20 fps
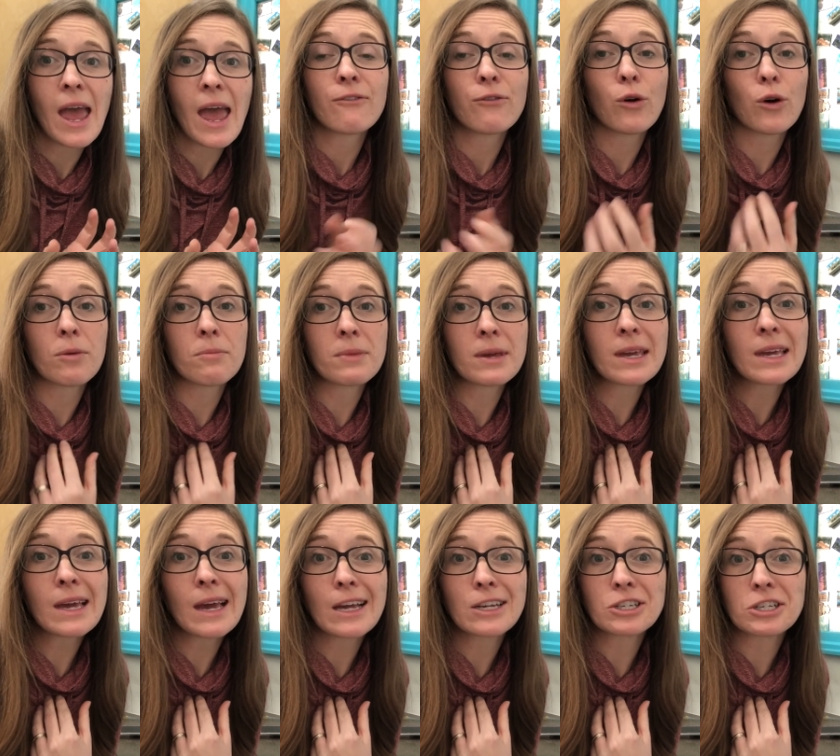For me,
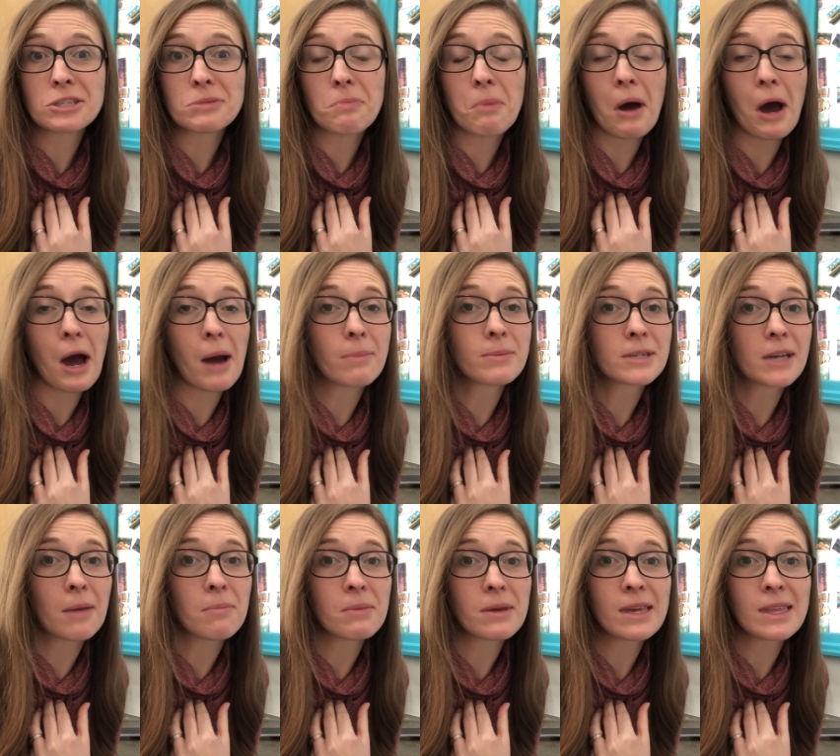it just popped
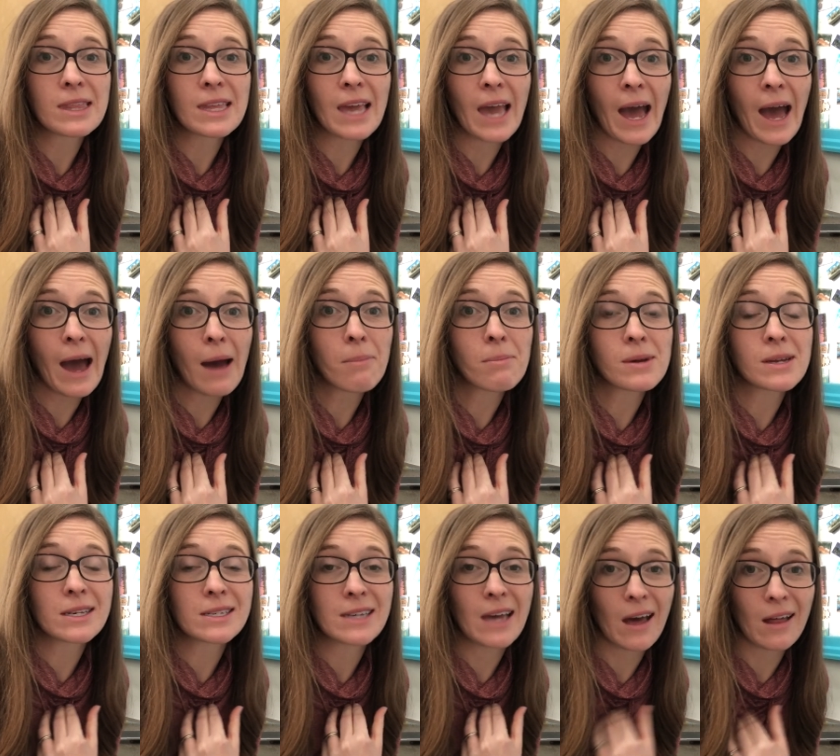up in the app
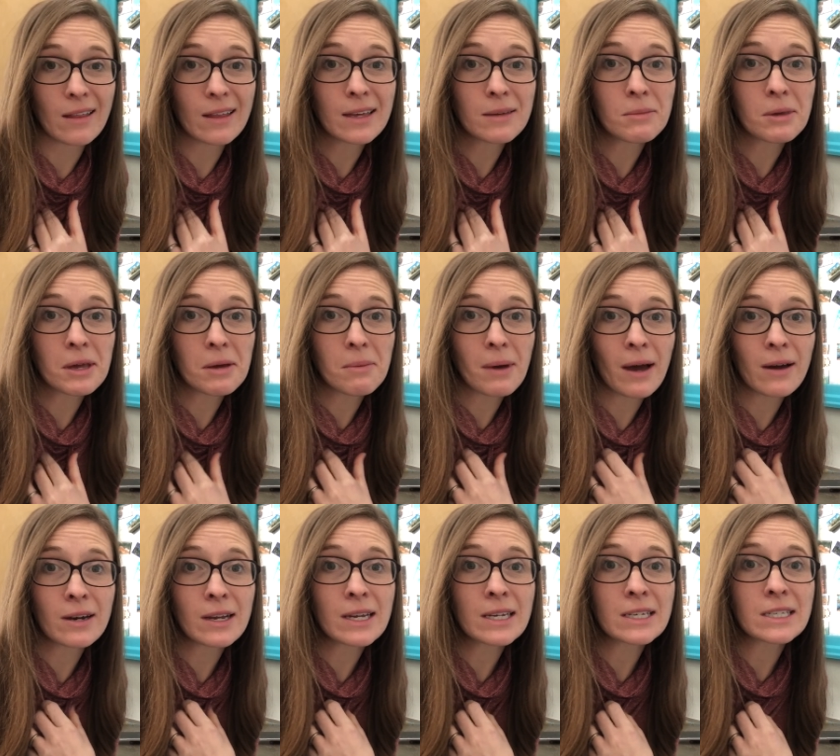telling me about
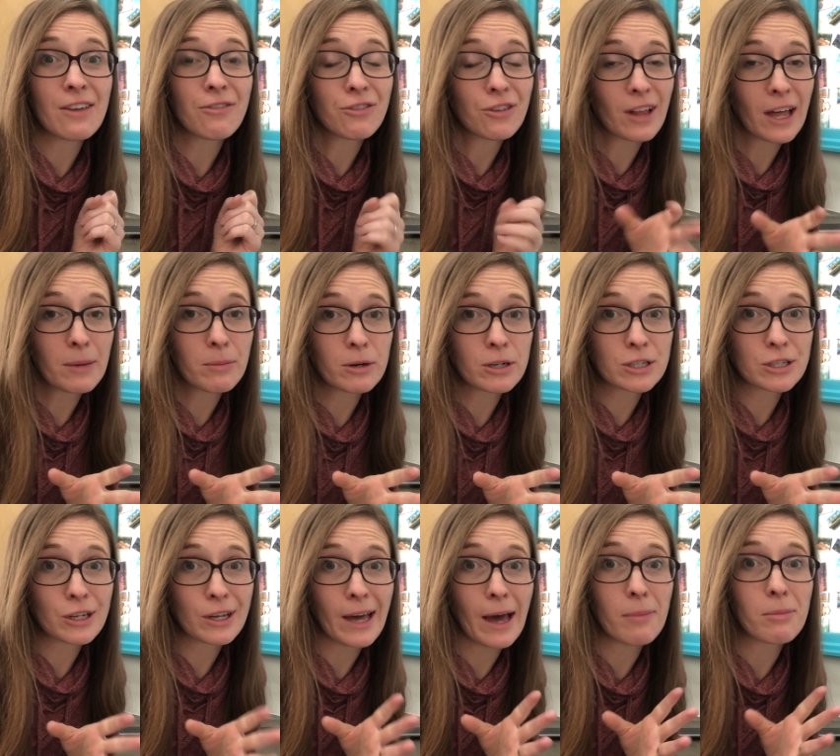it. If you like Personal
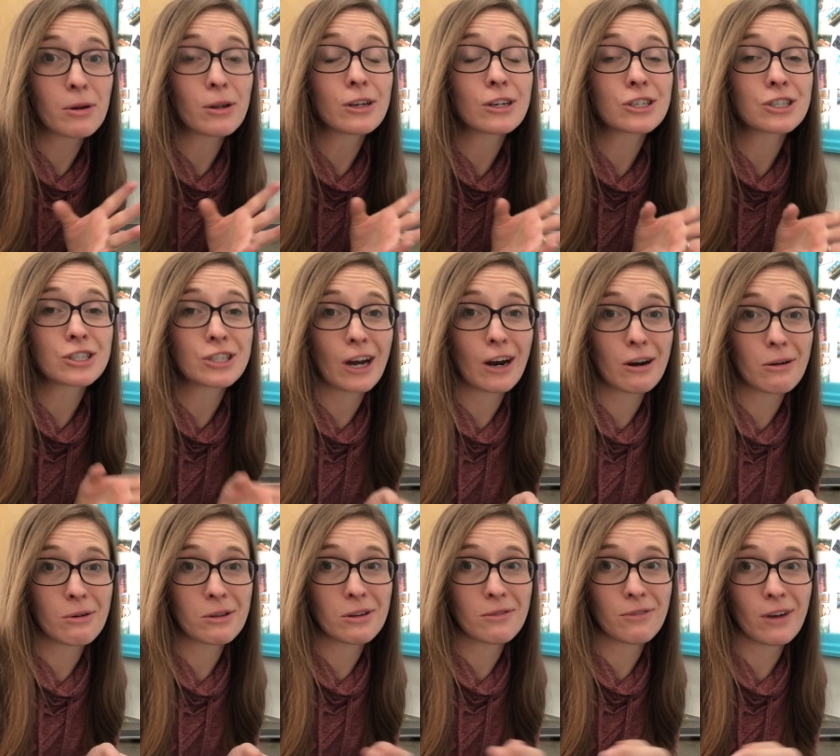Capital, share it with
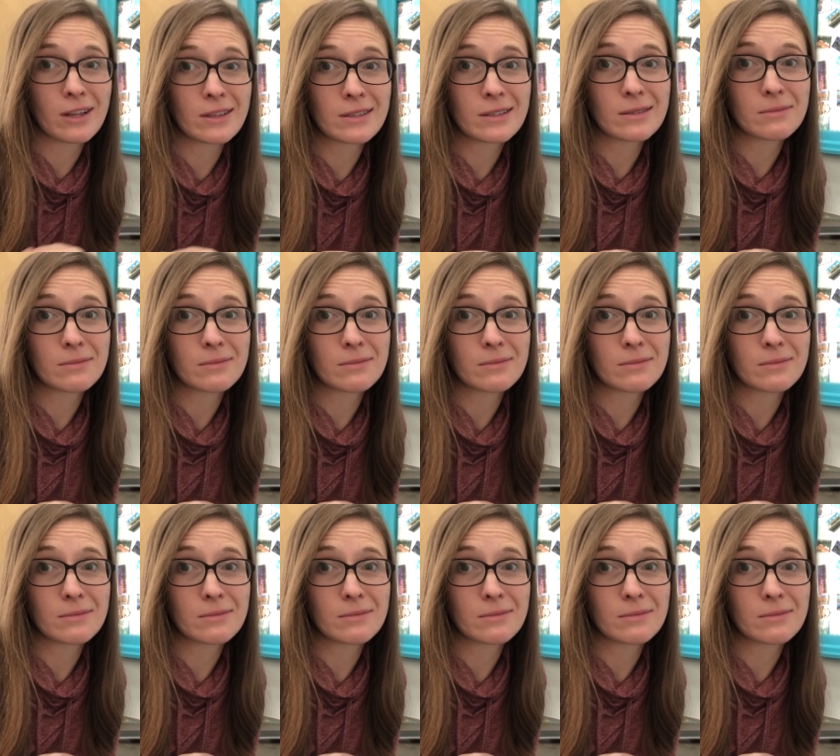your friends.